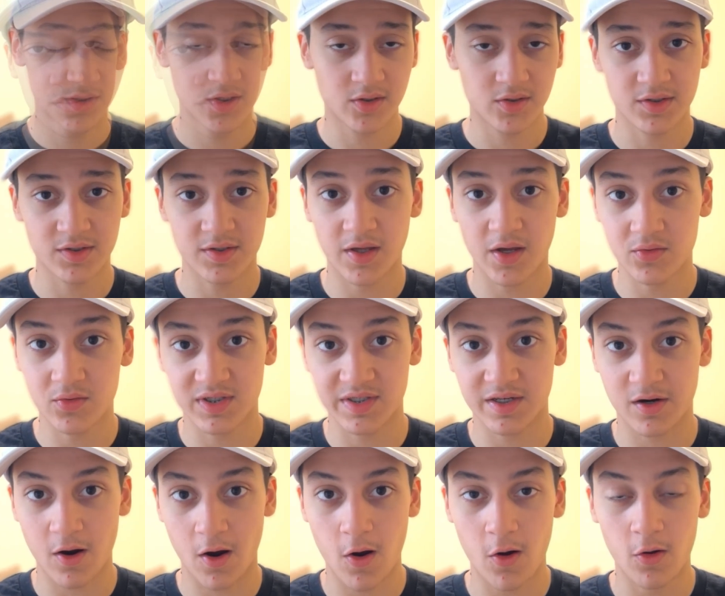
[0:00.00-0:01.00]
So that was the
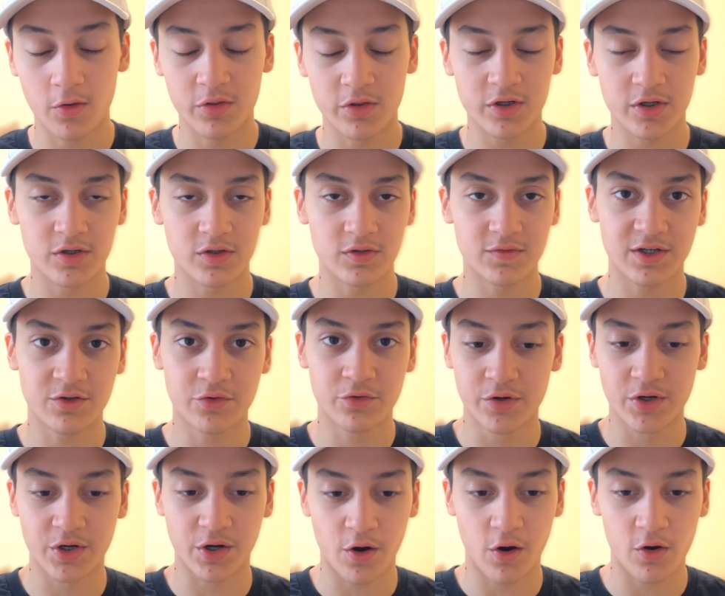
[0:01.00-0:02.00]
call. The
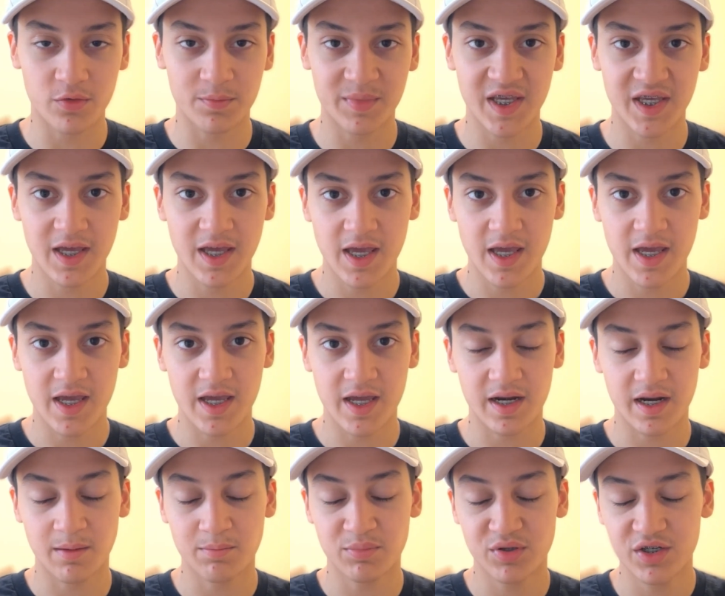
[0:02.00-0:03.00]
recruiter called me,
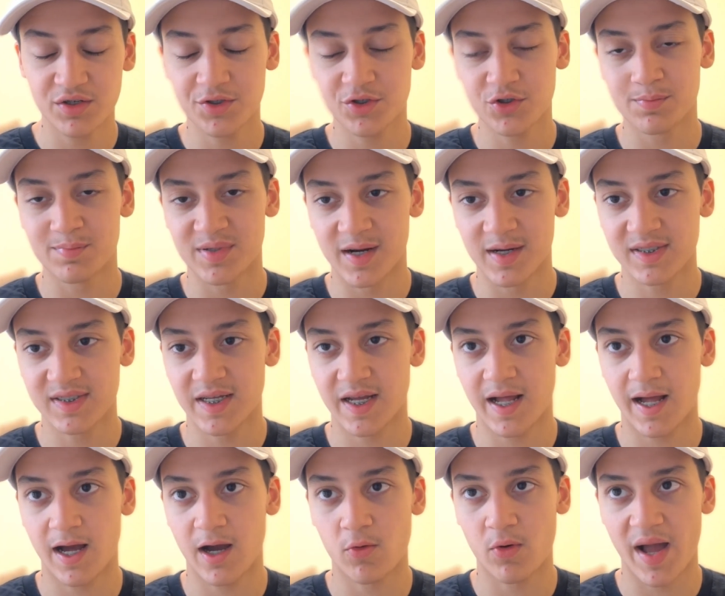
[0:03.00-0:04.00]
and I'm pretty surprised at
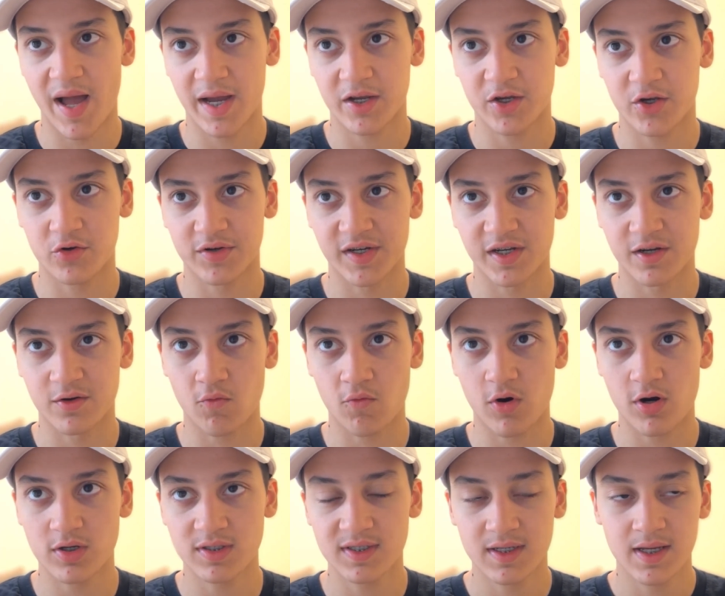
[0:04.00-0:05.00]
how accurate it
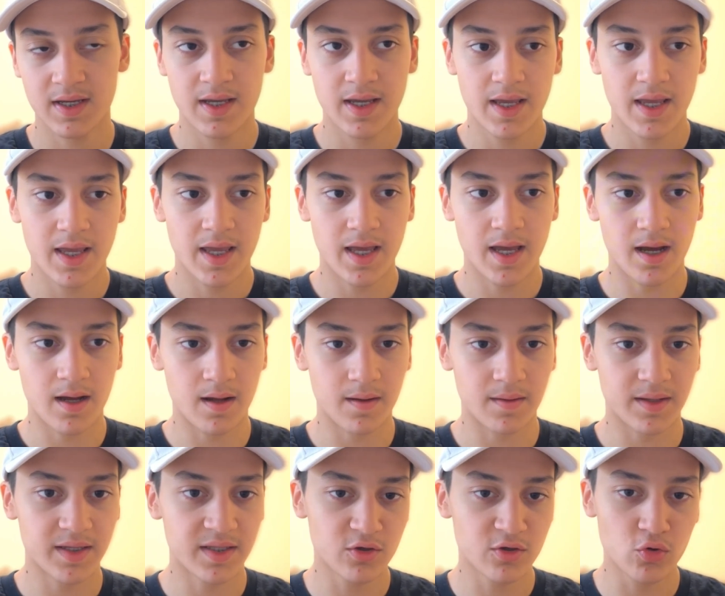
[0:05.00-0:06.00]
was.
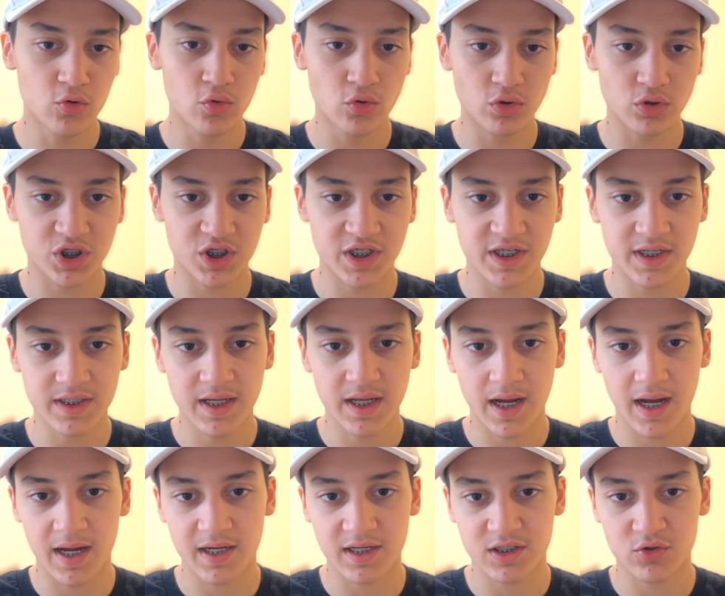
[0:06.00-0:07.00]
In the Google Sheet,
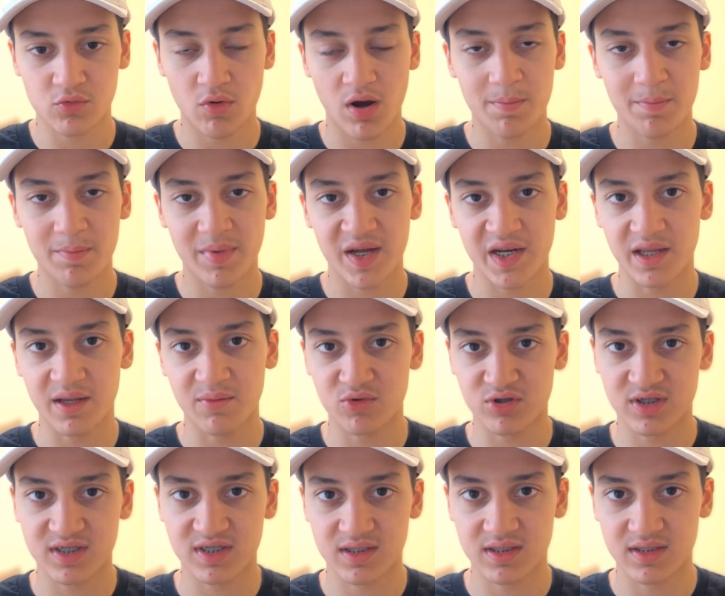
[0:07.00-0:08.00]
I swapped my name with
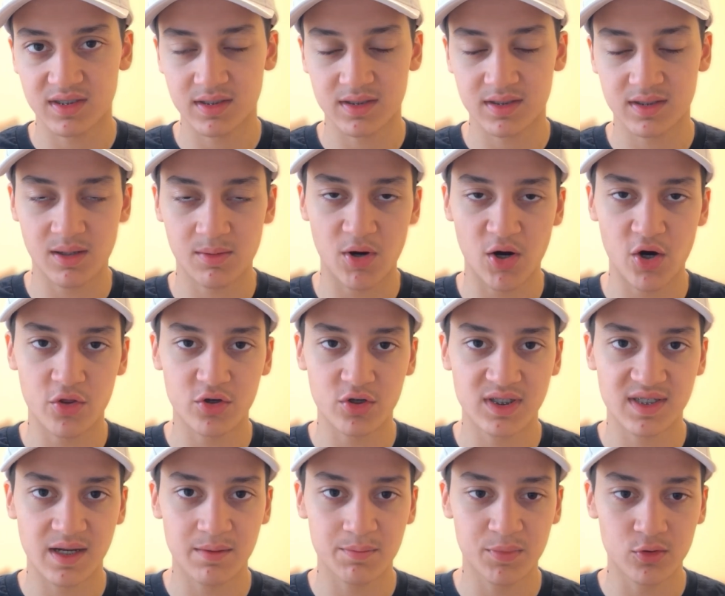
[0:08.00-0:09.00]
some other
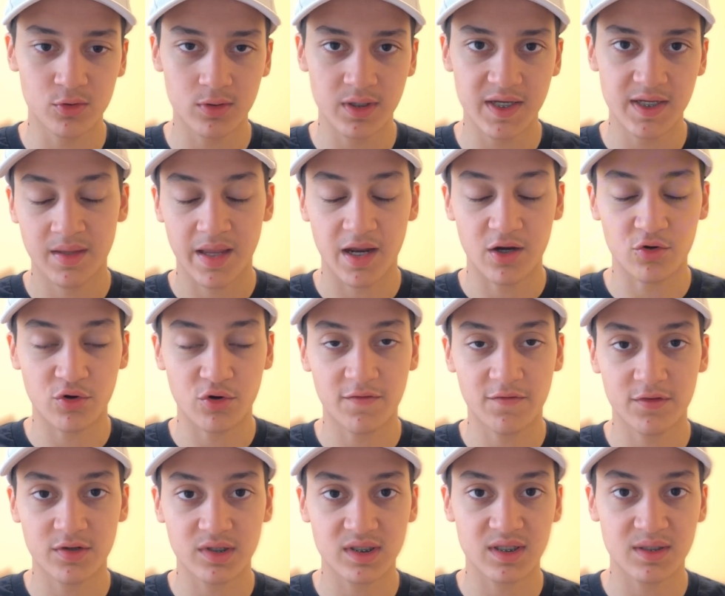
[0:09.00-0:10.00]
sample lead, and it
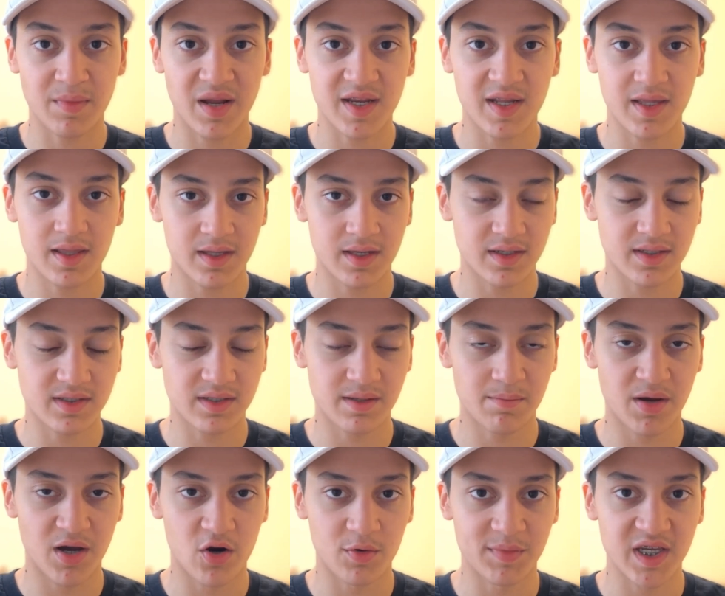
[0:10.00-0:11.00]
referenced many things
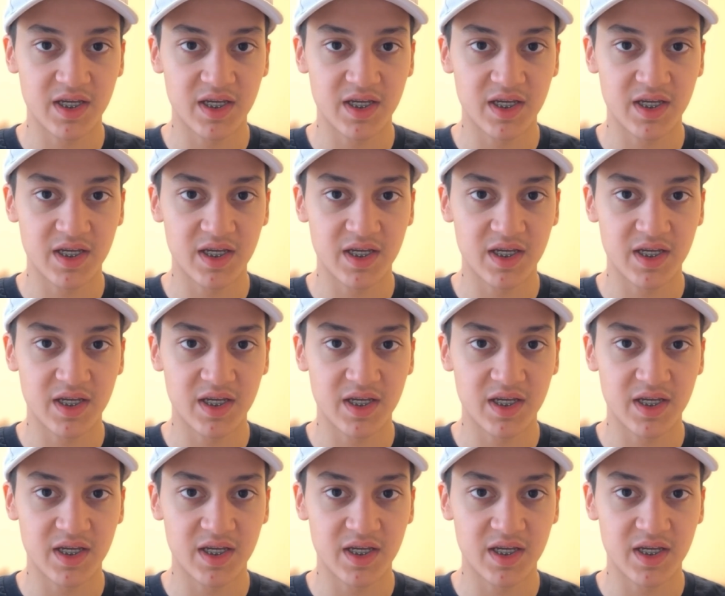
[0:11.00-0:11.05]
about me,